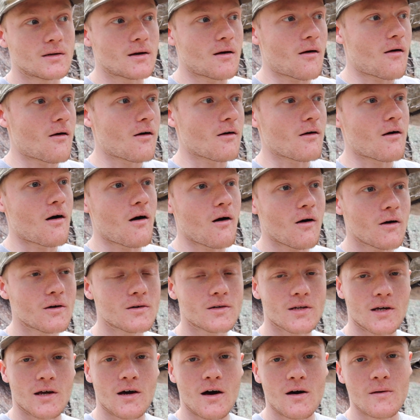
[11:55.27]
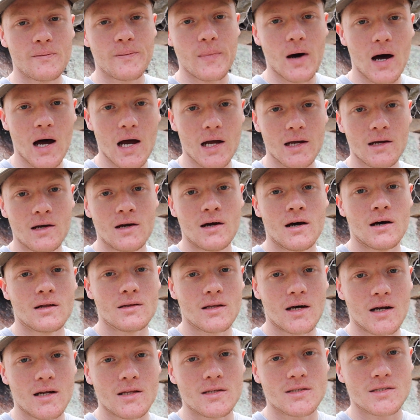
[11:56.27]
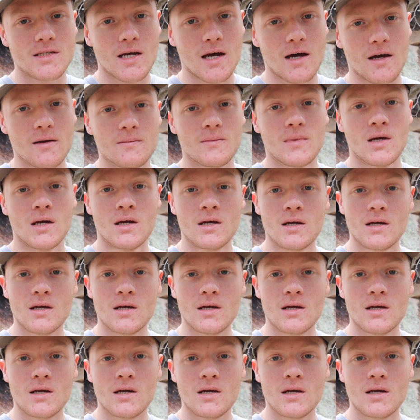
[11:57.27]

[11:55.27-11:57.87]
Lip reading: are hard to come by a lot of the time